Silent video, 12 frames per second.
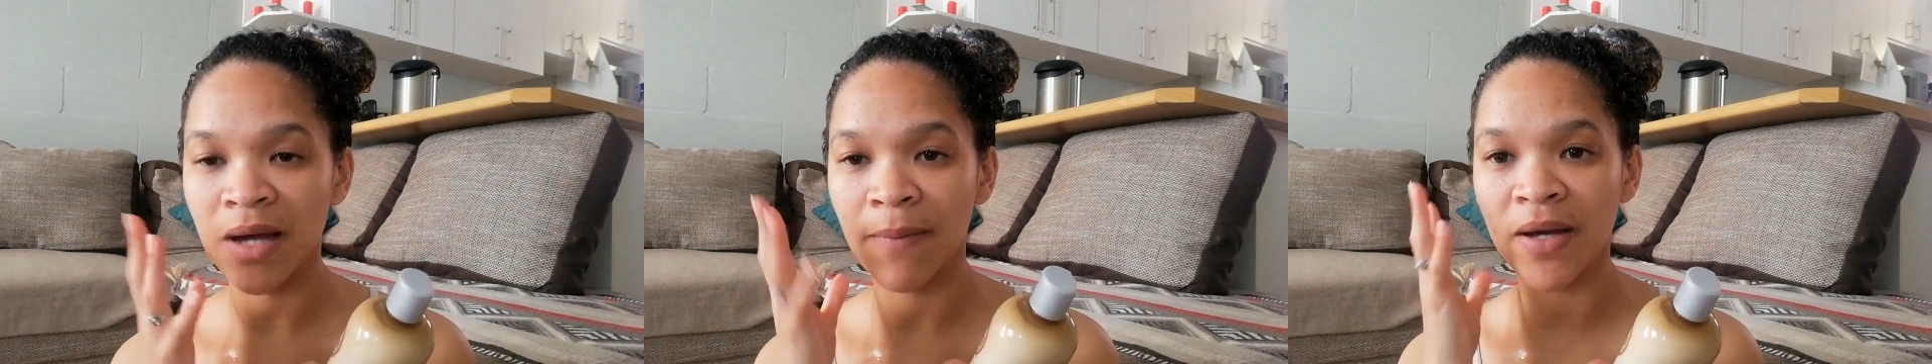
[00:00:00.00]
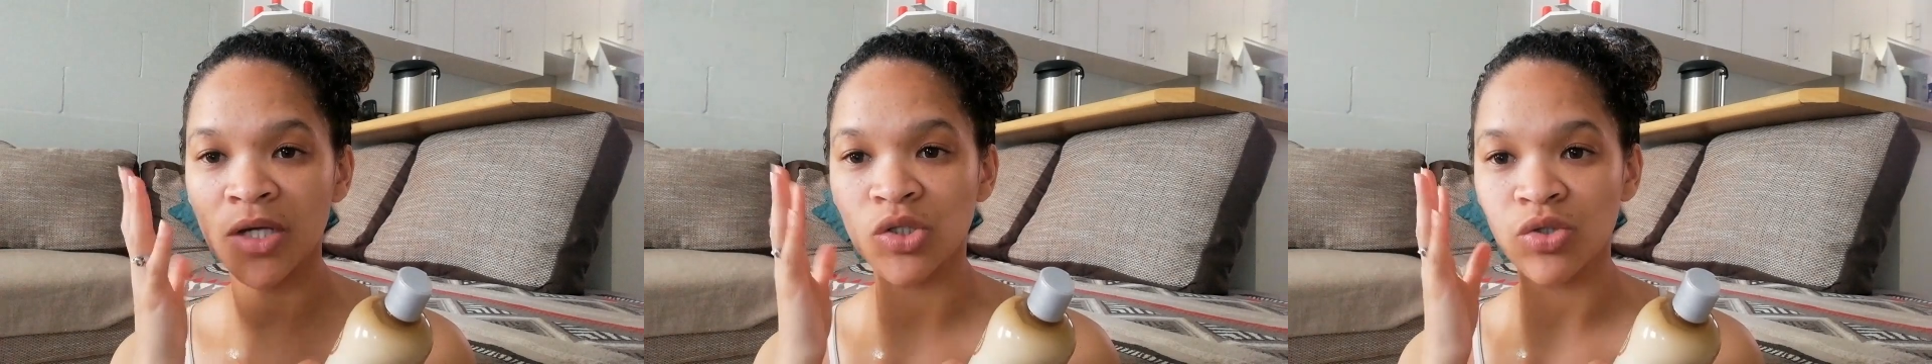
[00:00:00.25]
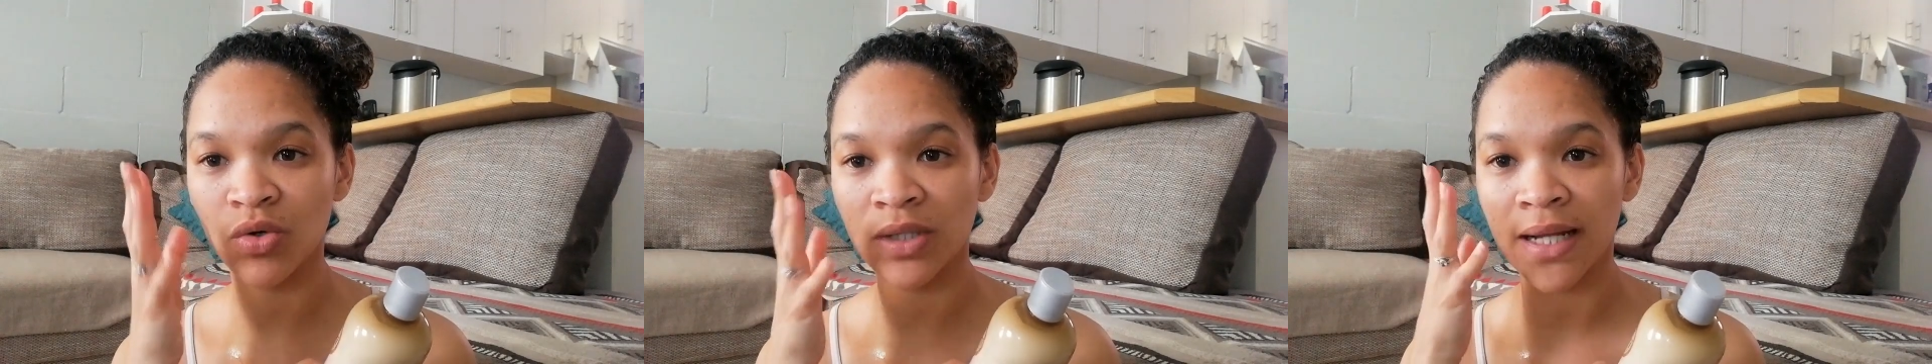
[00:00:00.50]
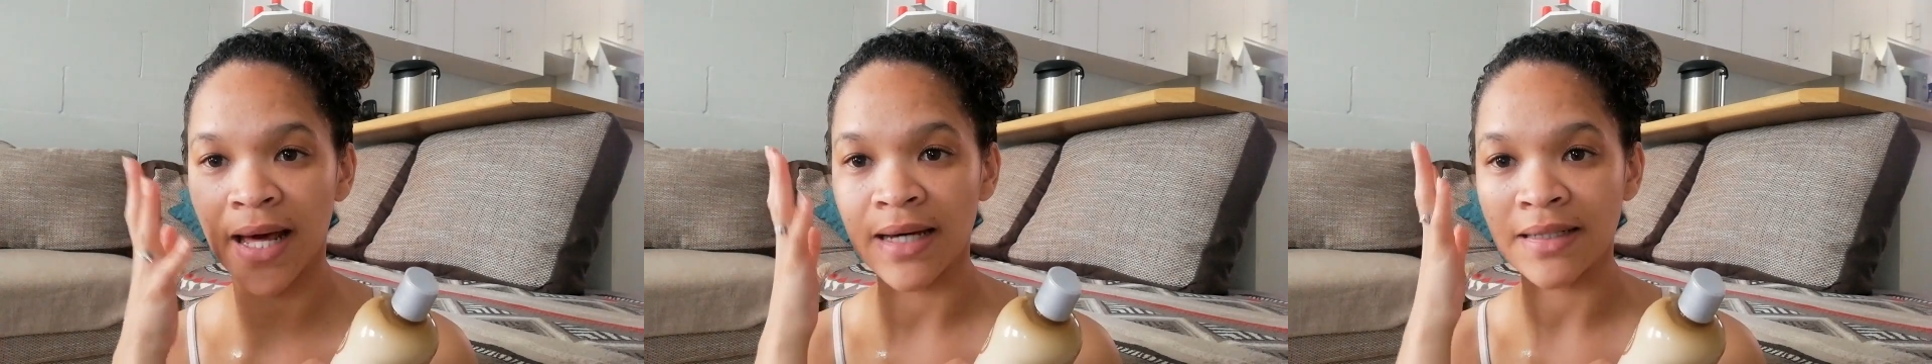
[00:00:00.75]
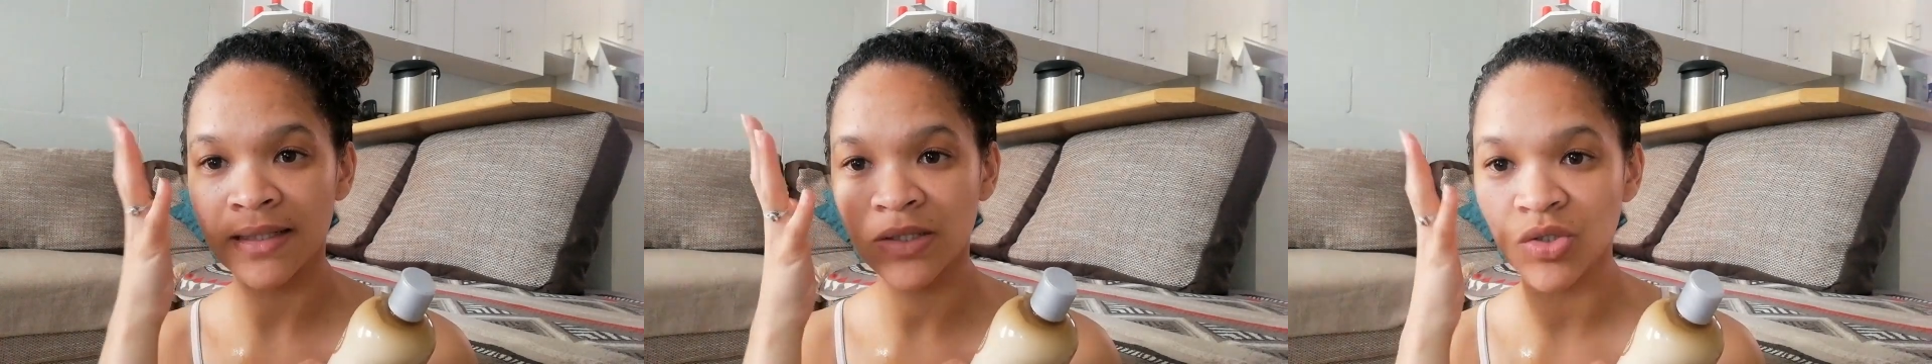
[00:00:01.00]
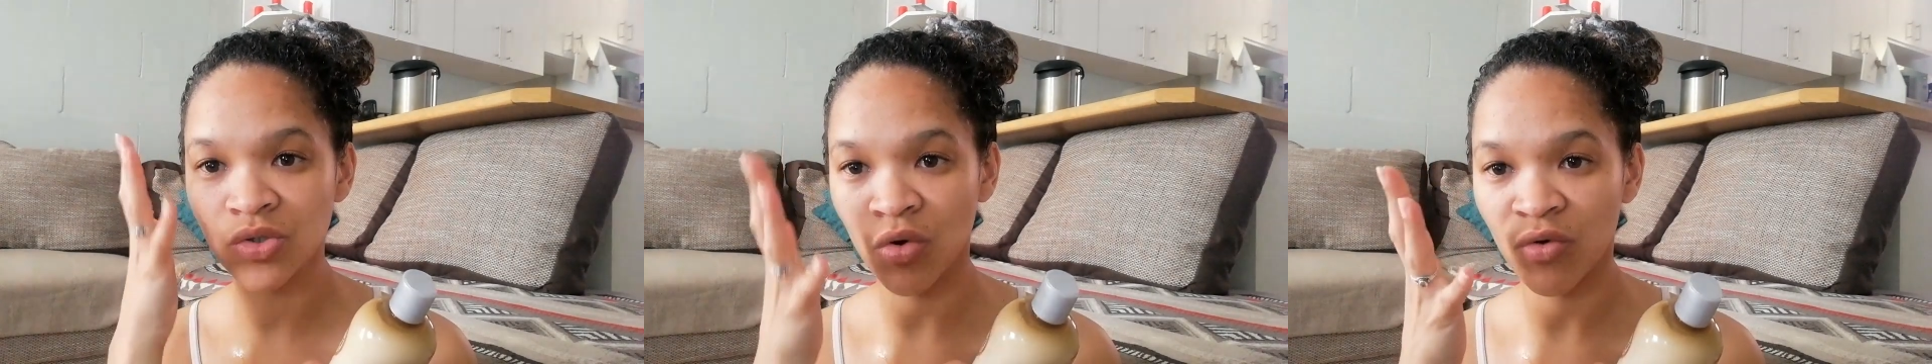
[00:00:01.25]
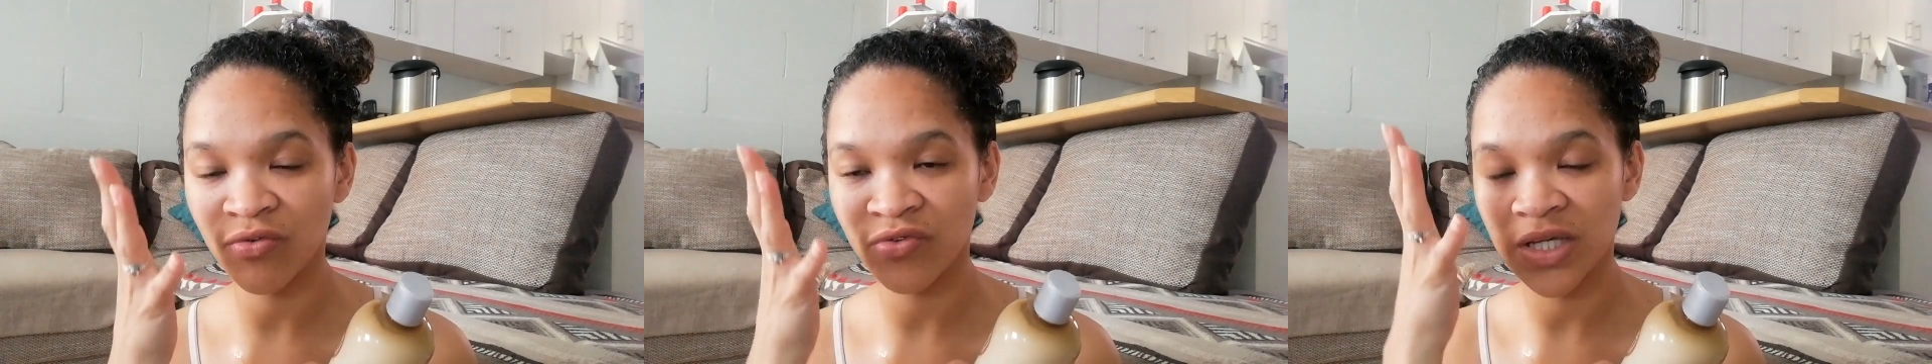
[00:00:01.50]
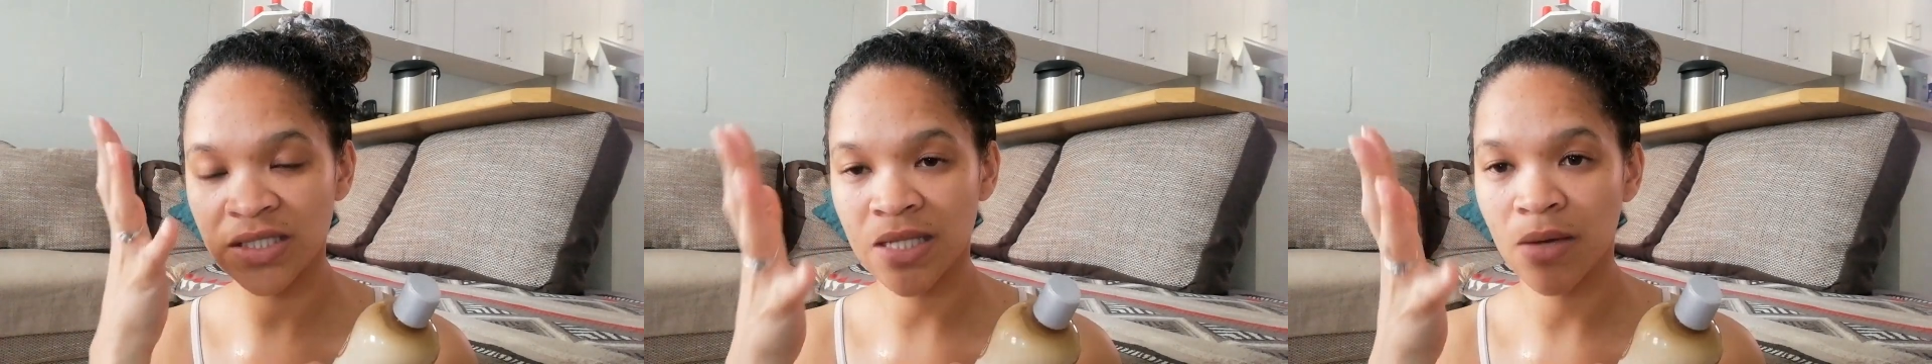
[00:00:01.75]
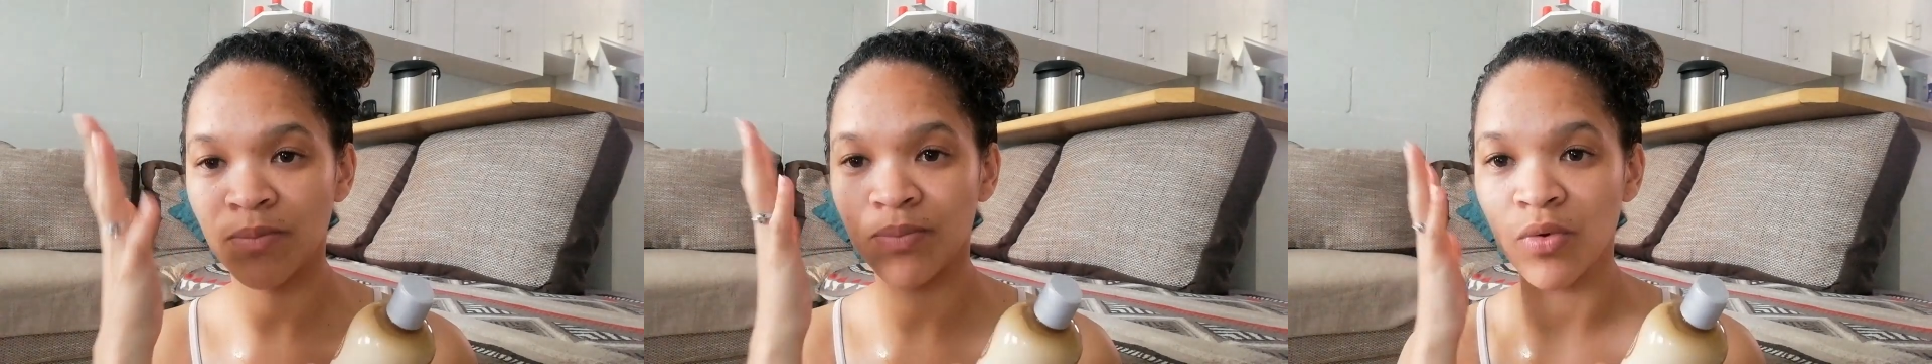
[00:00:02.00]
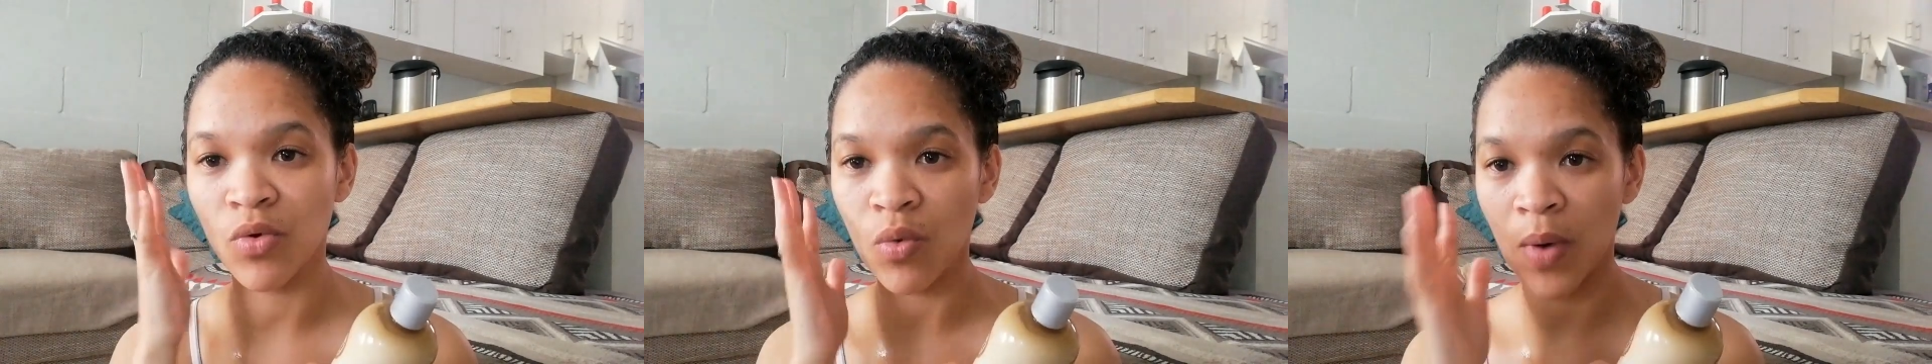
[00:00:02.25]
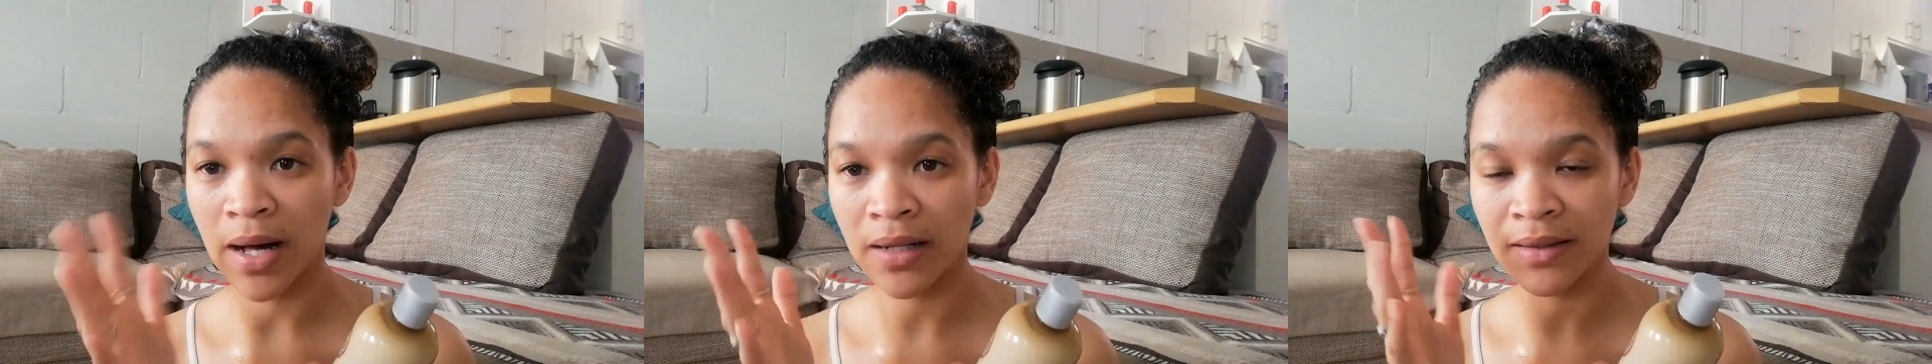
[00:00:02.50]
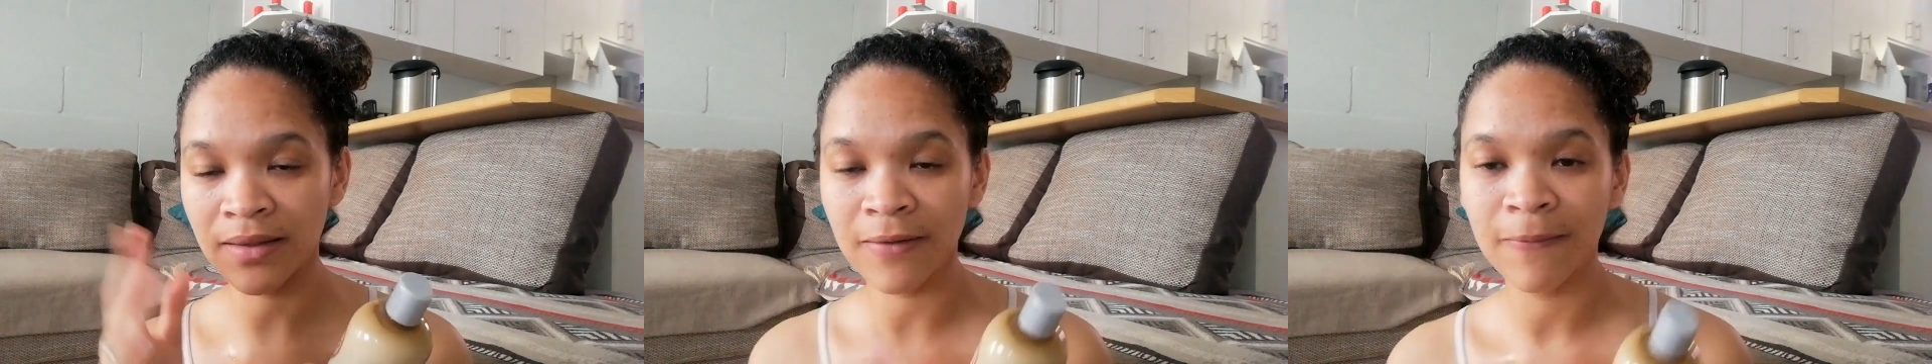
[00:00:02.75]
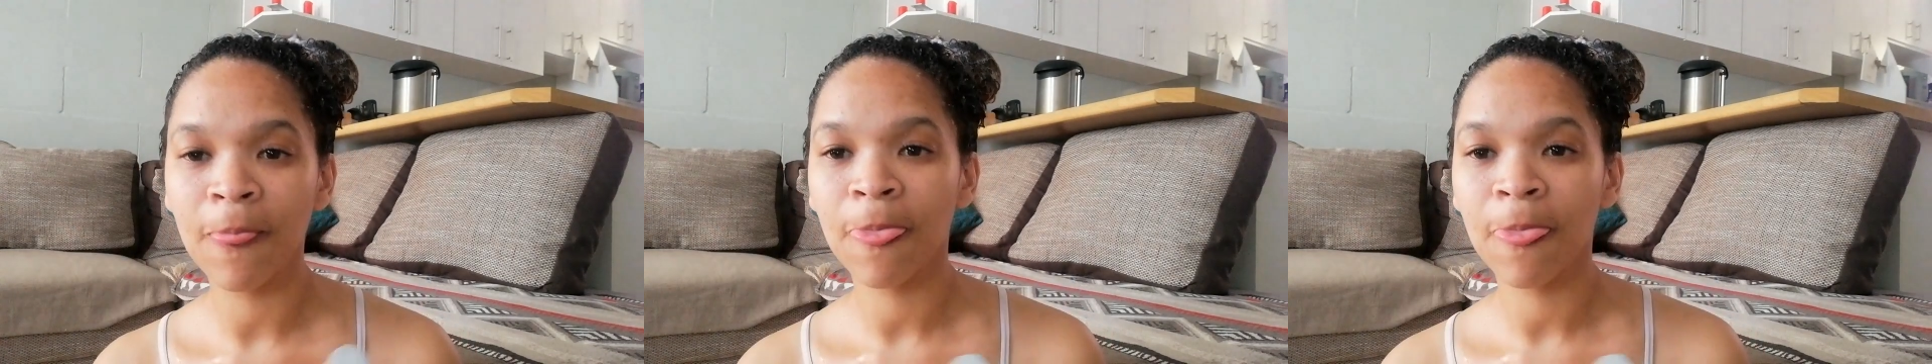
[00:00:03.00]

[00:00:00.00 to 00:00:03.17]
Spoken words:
I make sure that I rinse off the shampoo well.